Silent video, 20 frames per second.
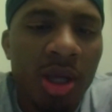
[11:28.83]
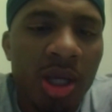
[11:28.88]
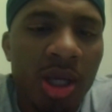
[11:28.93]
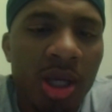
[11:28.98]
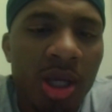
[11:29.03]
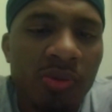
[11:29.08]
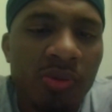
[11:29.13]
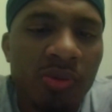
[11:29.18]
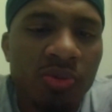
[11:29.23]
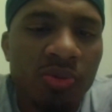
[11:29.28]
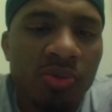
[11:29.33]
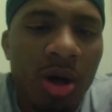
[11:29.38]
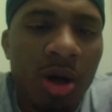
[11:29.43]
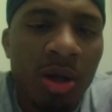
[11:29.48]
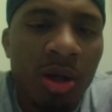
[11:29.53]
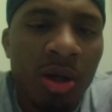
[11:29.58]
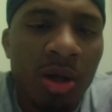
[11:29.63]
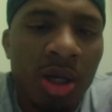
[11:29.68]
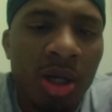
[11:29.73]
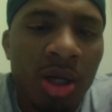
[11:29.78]
He was
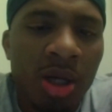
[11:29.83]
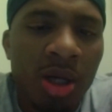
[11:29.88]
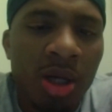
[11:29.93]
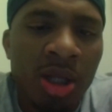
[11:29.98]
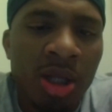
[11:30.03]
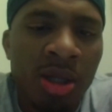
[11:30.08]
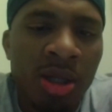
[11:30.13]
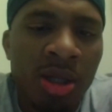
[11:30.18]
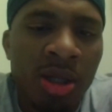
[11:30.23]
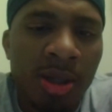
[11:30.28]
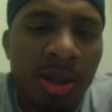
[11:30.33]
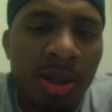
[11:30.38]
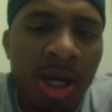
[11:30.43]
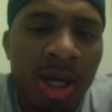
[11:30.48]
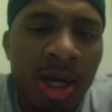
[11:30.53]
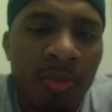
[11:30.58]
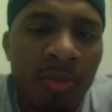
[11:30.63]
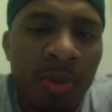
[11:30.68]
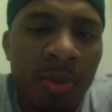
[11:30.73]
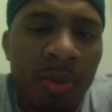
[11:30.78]
walking and then the
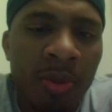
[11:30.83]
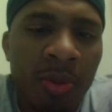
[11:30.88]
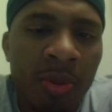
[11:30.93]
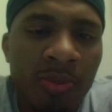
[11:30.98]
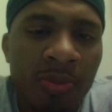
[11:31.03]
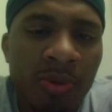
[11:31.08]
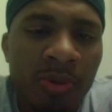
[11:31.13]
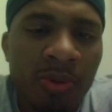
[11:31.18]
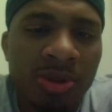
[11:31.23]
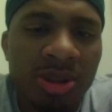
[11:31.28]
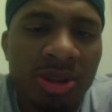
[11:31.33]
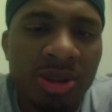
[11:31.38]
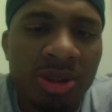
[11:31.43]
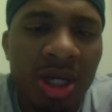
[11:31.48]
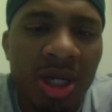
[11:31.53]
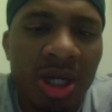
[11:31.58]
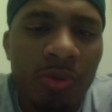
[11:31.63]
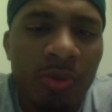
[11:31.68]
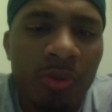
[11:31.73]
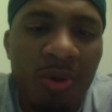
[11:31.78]
camera people was just
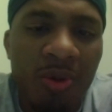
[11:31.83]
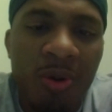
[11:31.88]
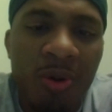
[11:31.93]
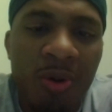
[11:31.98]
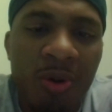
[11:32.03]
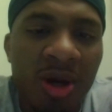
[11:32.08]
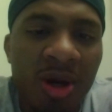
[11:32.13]
like recording